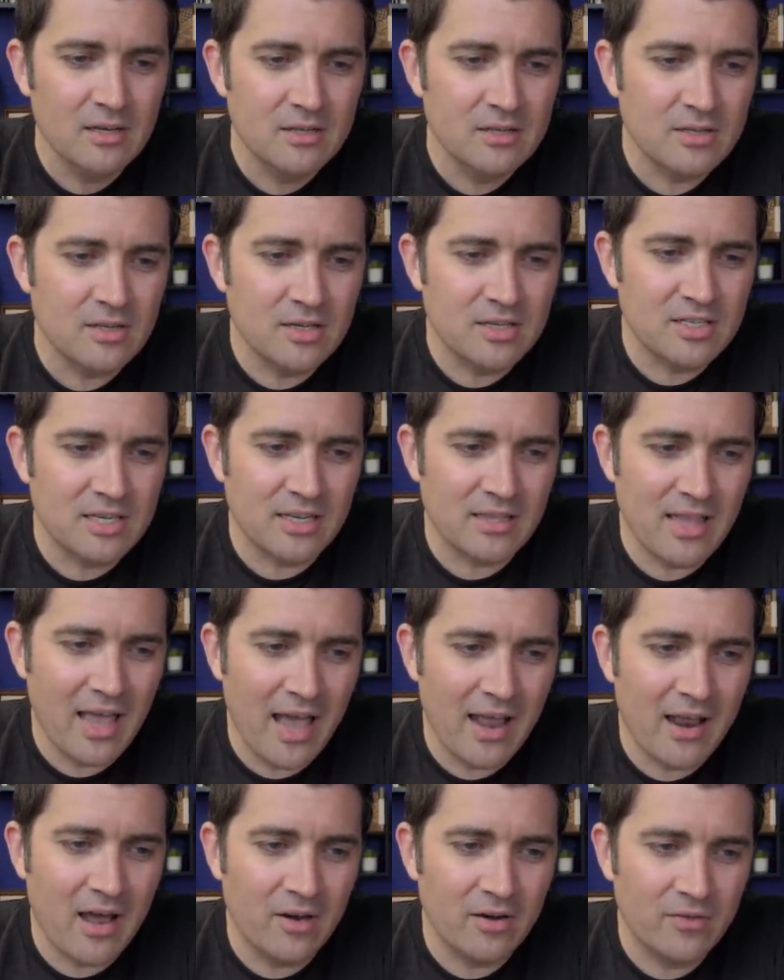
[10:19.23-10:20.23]
So you can check
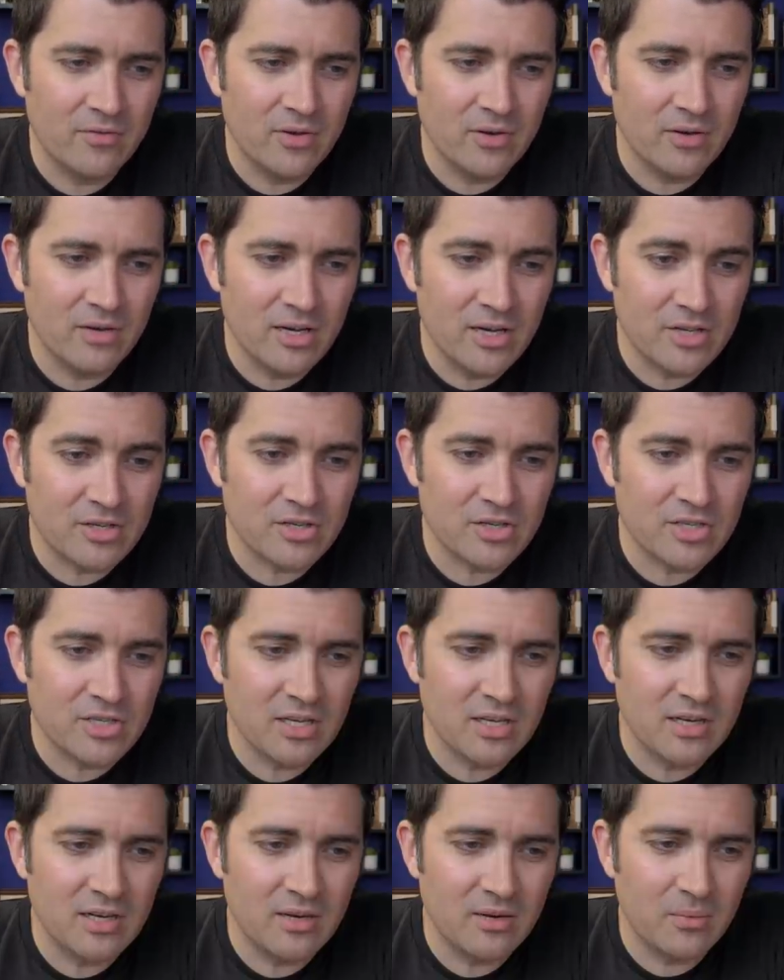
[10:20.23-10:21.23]
that out if you're
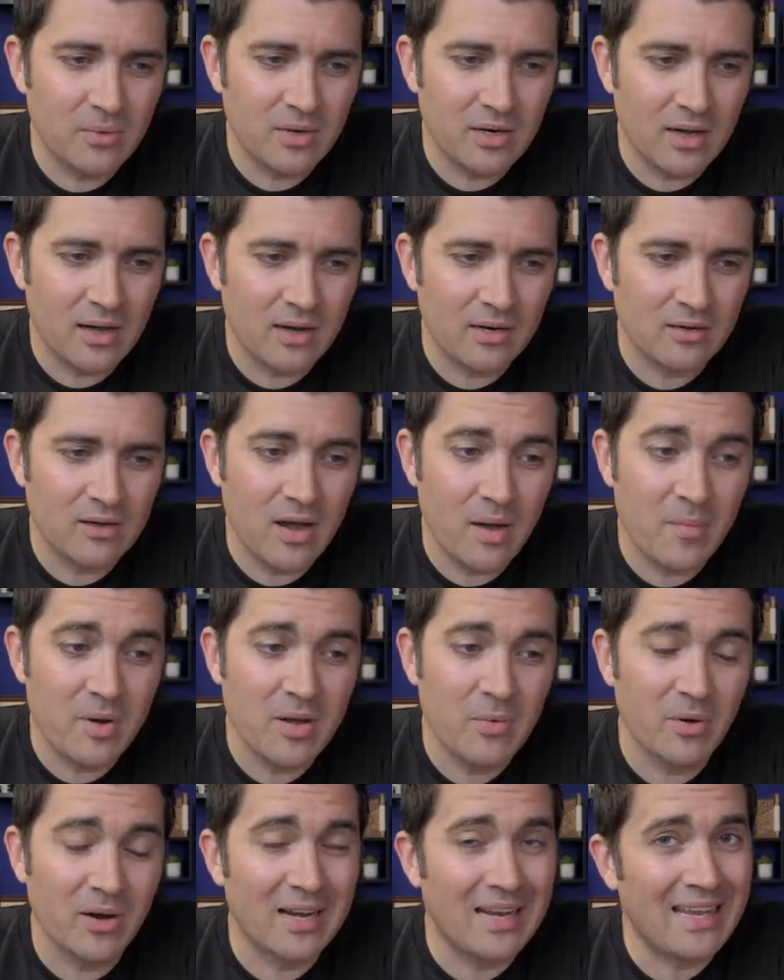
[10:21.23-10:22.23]
interested. We're not, I don't know how
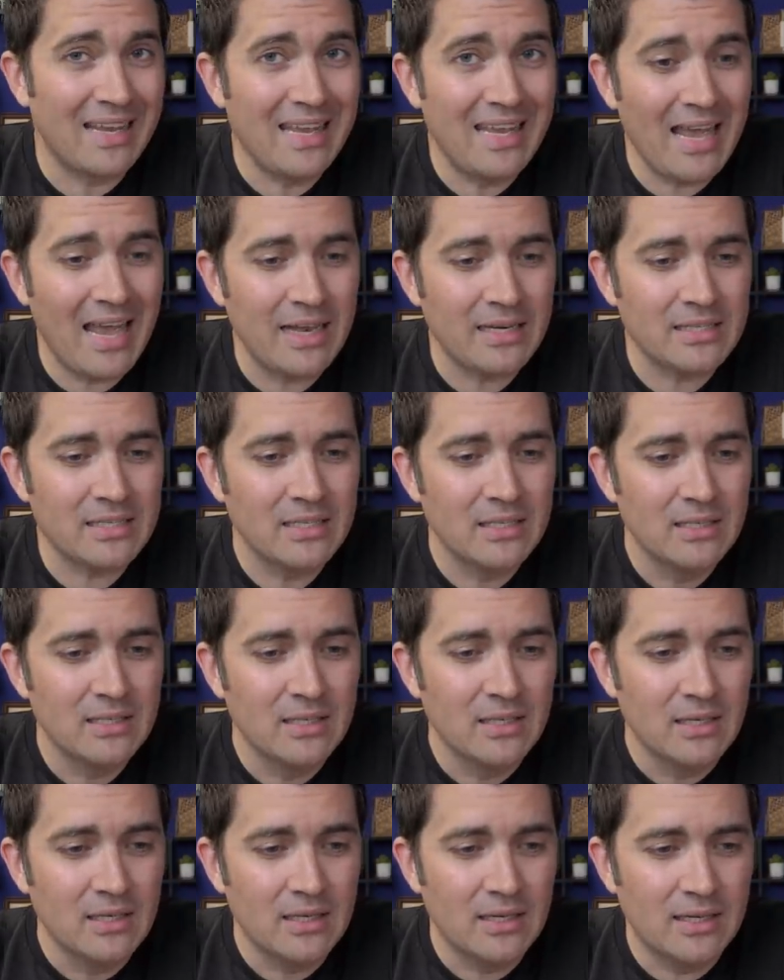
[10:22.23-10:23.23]
many we're gonna get,
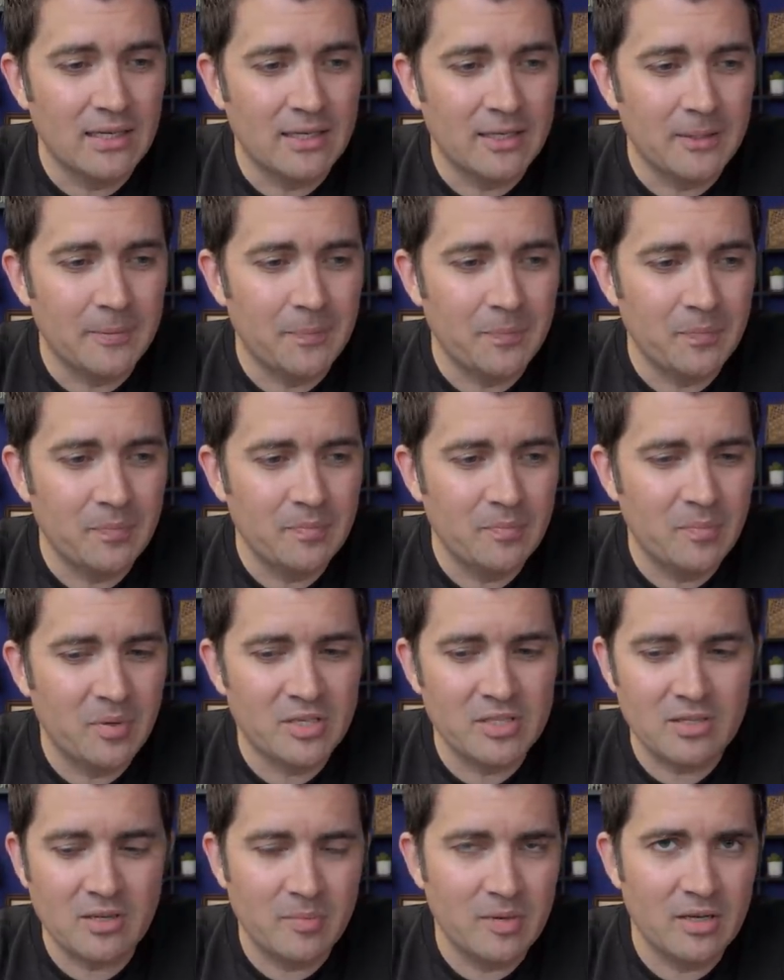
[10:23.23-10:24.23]
um, but
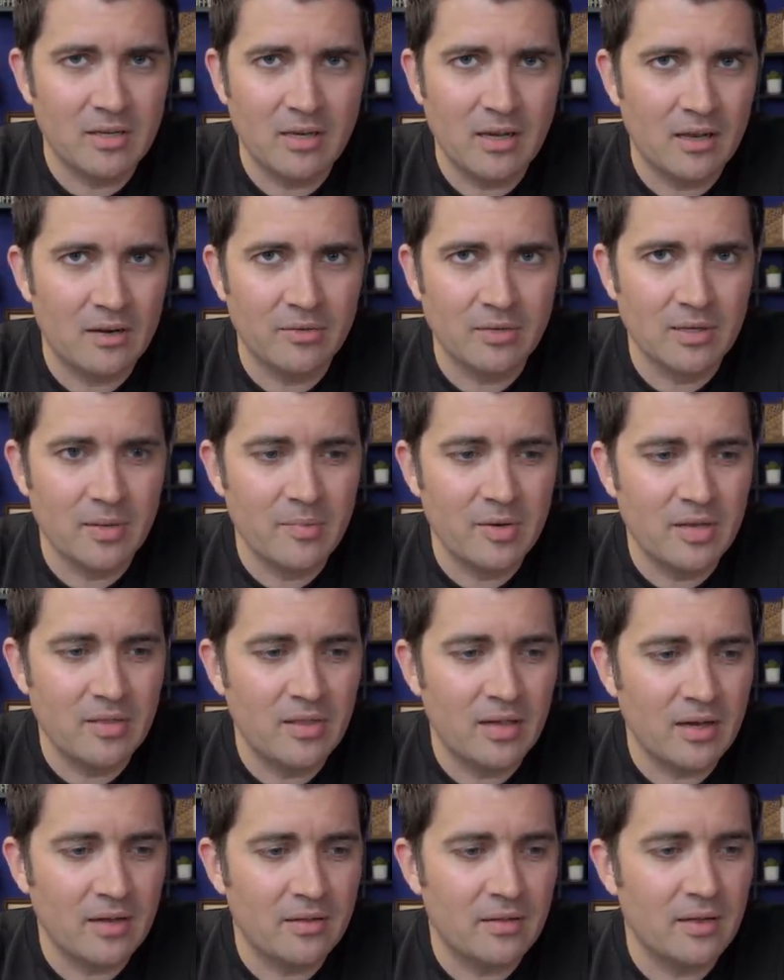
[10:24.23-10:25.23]
it's gonna be kind of a limited
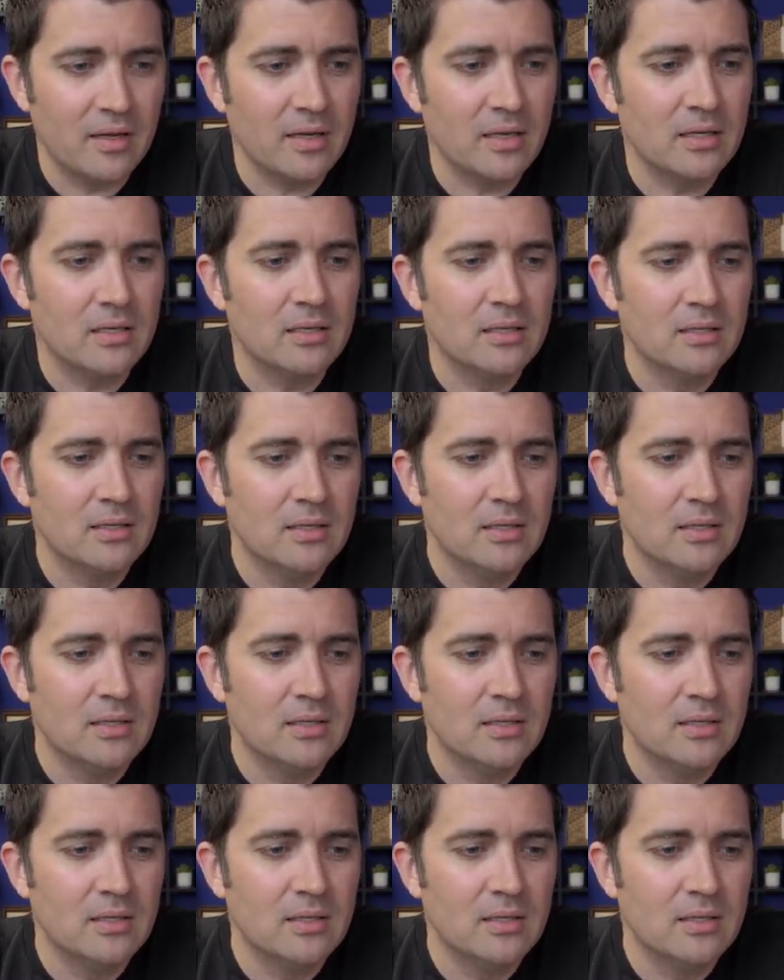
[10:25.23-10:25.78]
thing, I think.